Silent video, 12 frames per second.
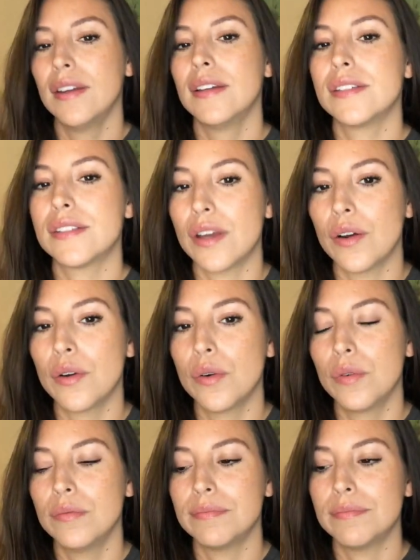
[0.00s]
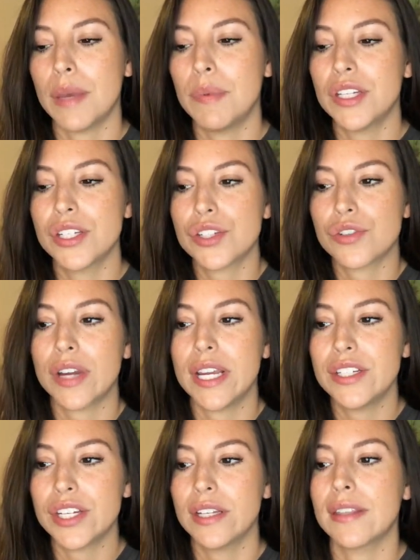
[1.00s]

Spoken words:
So maybe just changing